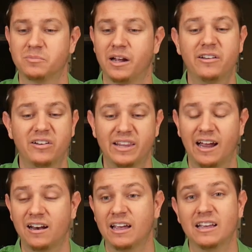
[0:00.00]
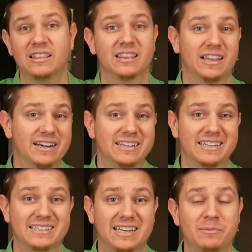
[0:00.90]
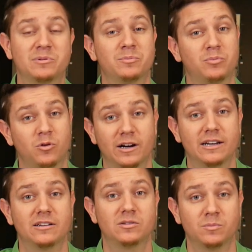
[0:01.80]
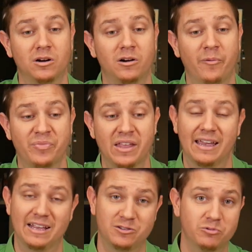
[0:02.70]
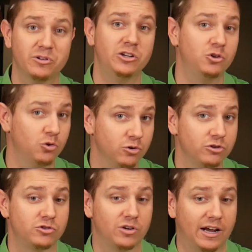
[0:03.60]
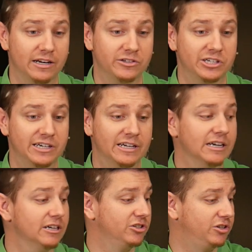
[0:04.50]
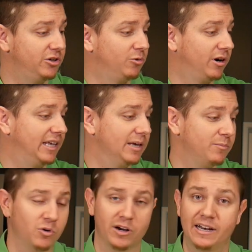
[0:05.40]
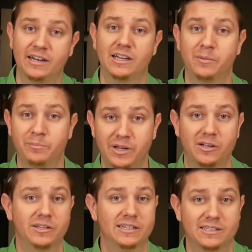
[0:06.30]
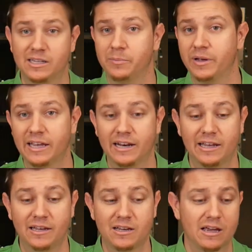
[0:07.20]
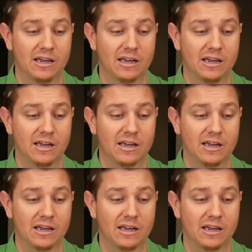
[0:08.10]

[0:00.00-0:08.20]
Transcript: But other than that, the luck in this game's pretty small, and it's really your strategy. Do you want to get more income buildings at the beginning